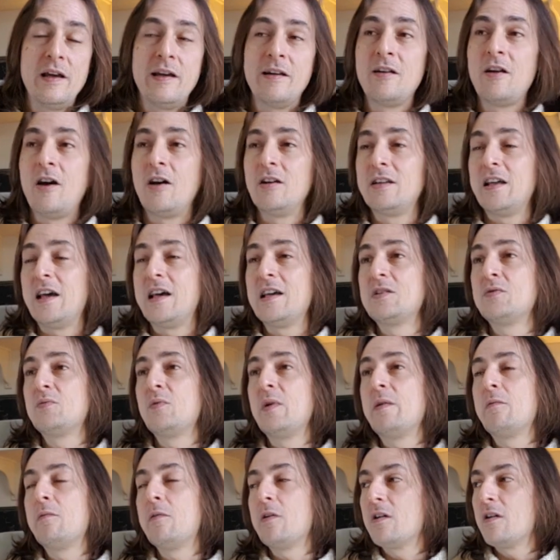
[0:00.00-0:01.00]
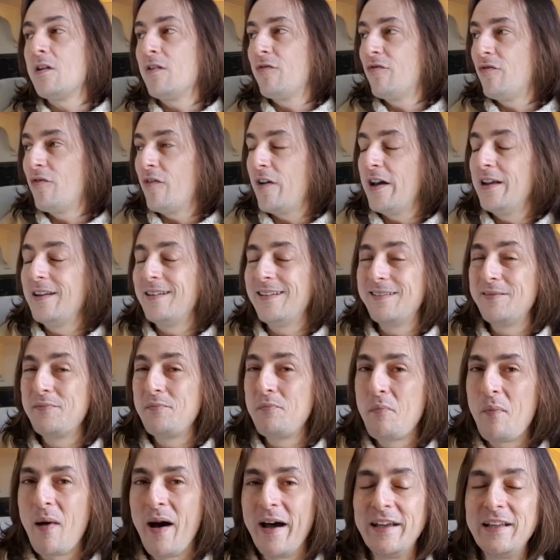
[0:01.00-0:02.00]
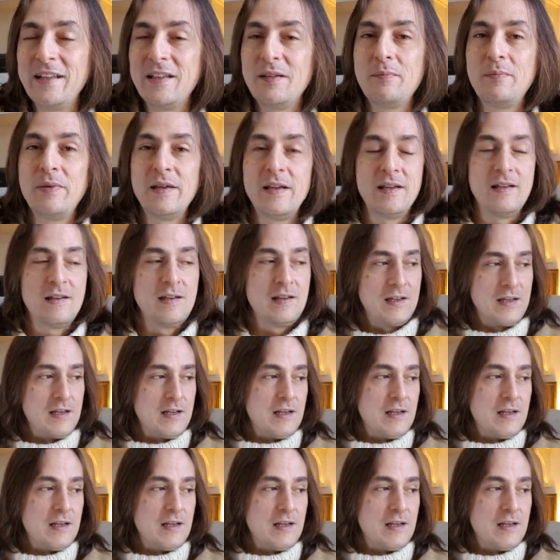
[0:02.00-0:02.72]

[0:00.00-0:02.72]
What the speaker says: and not as we were afraid it might be,